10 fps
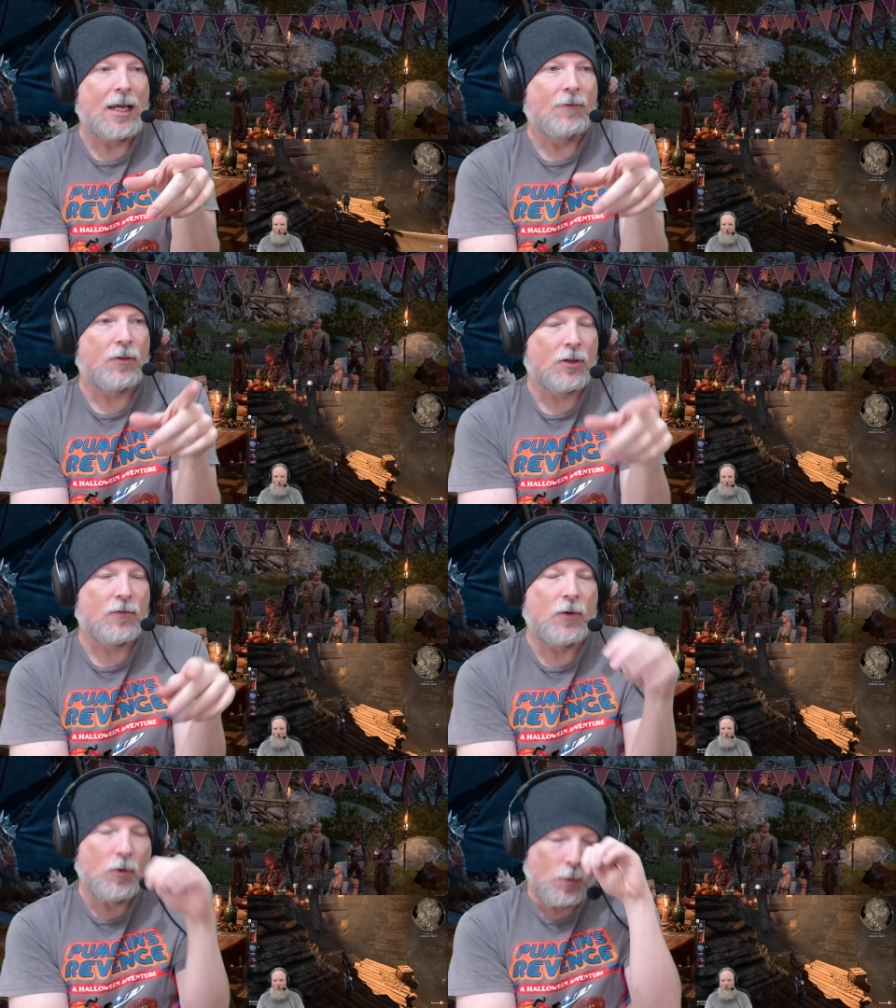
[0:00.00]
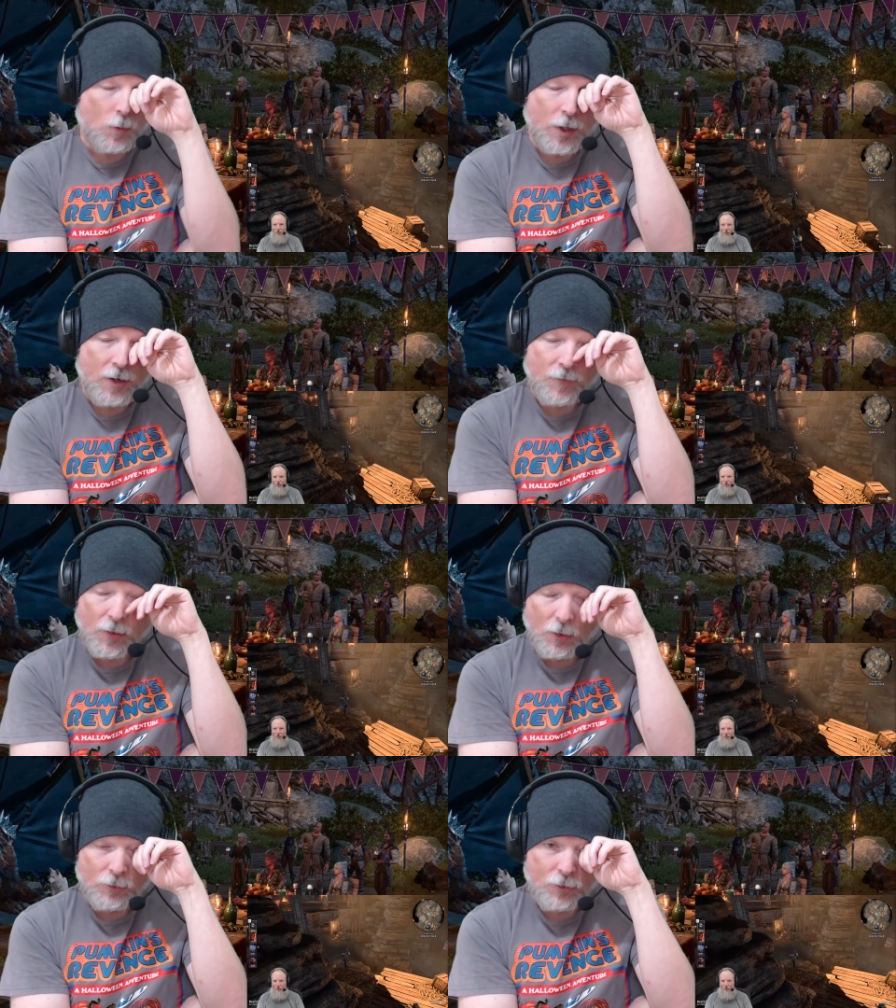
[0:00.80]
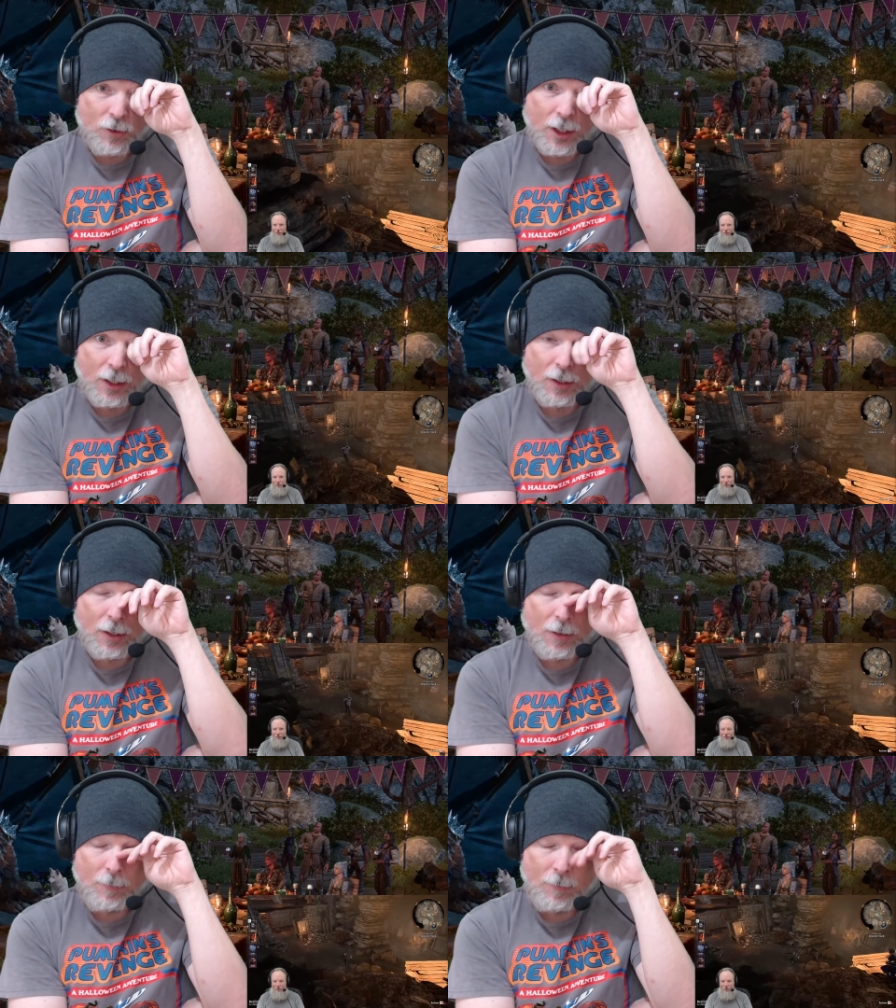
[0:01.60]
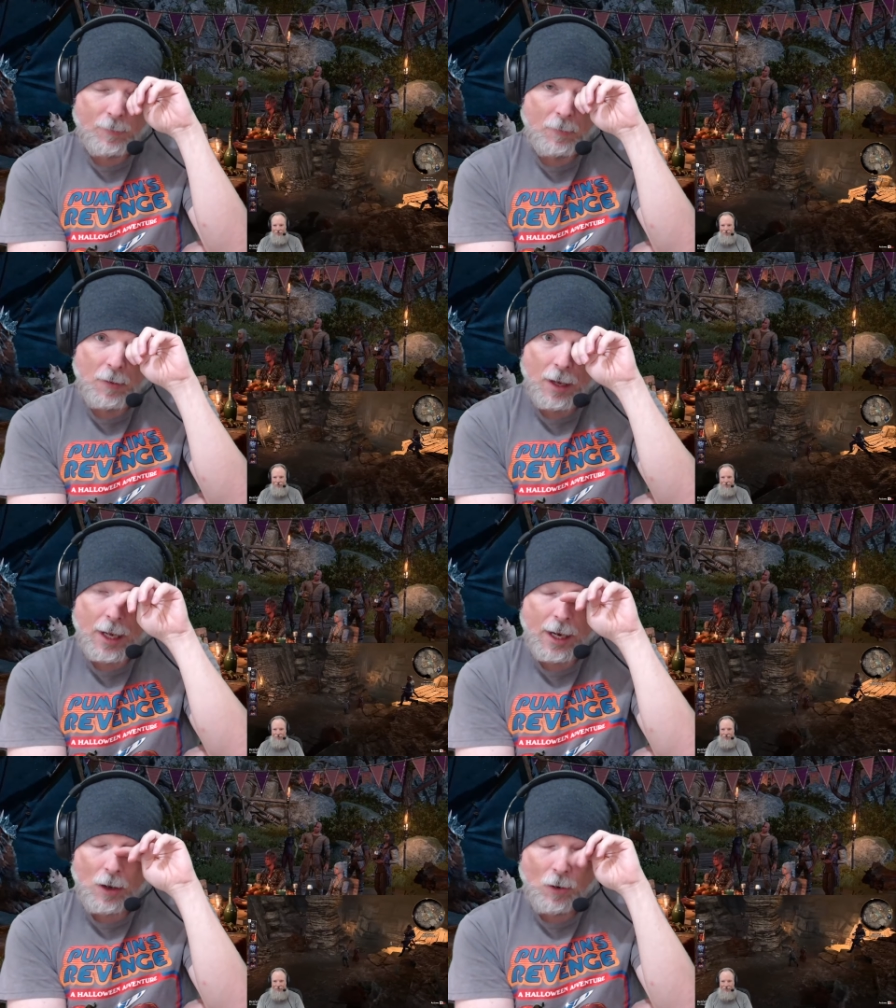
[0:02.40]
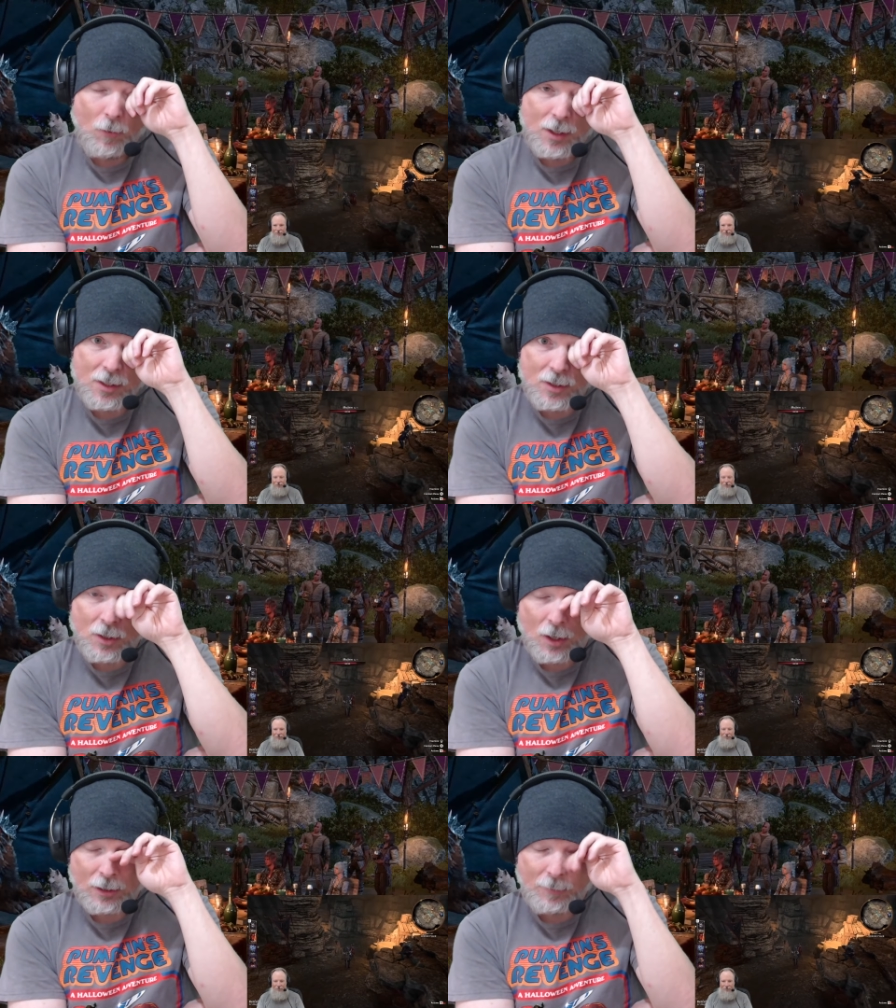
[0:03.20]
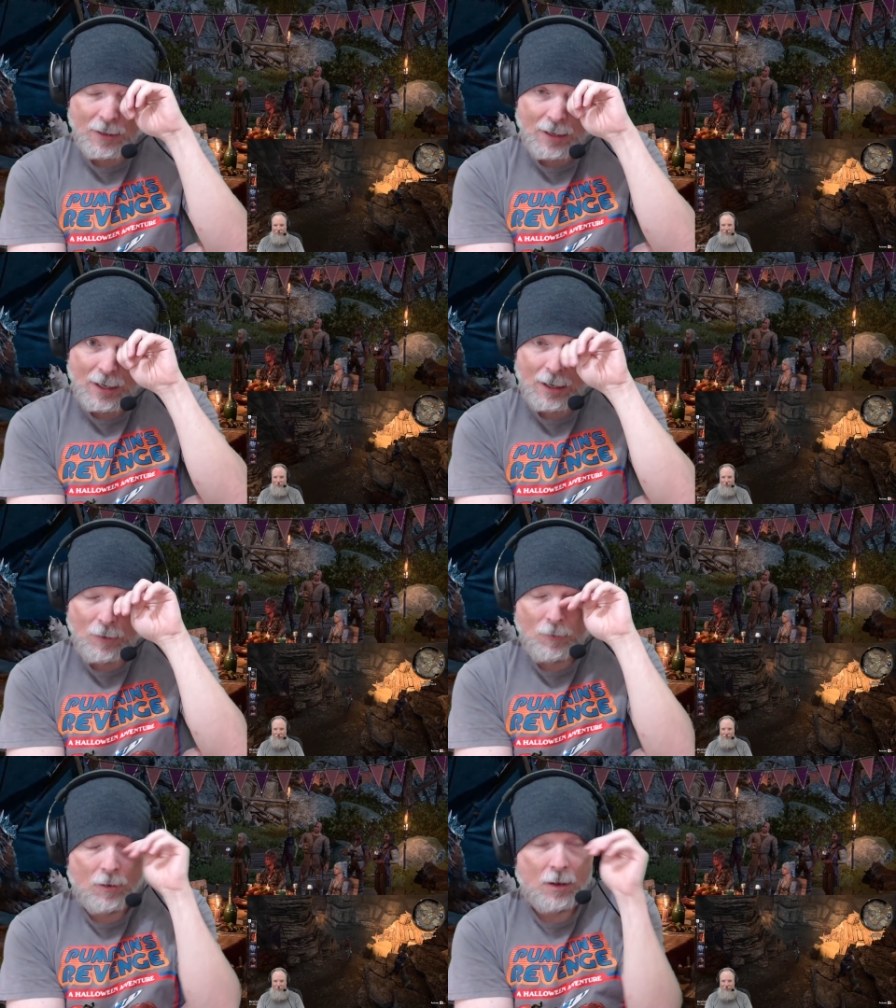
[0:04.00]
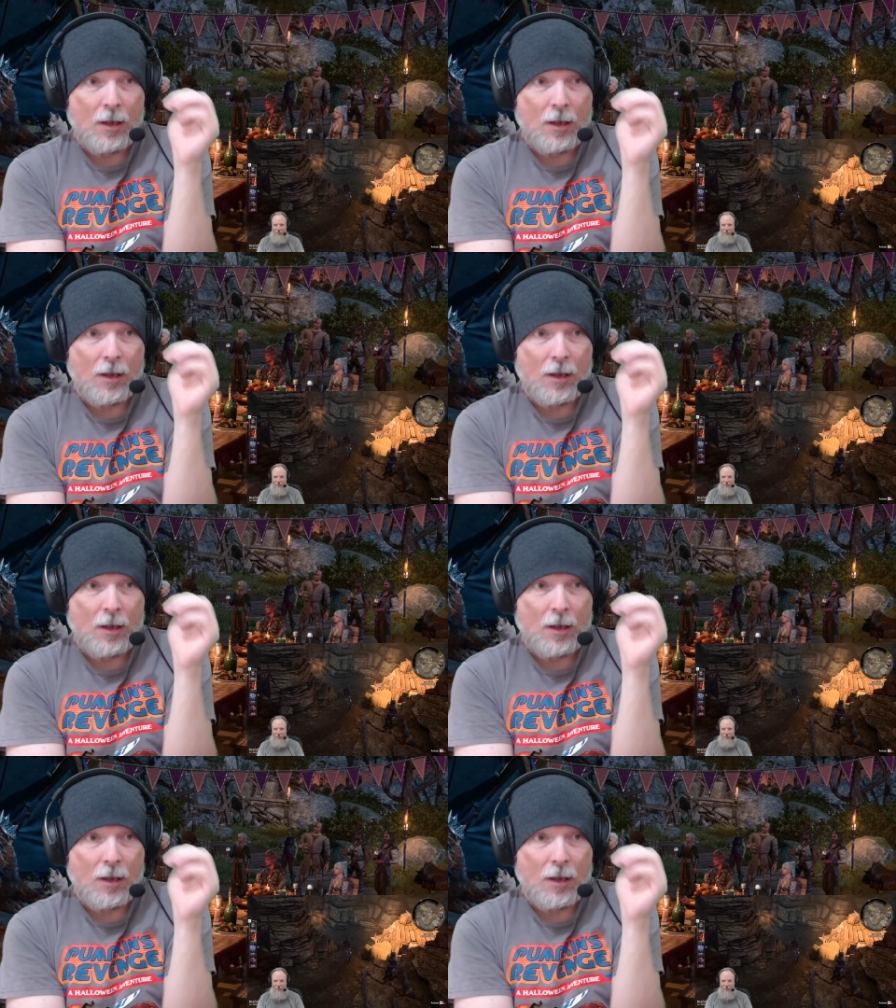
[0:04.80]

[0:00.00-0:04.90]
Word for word: for those of you who were here for the whole journey, um I always talked about how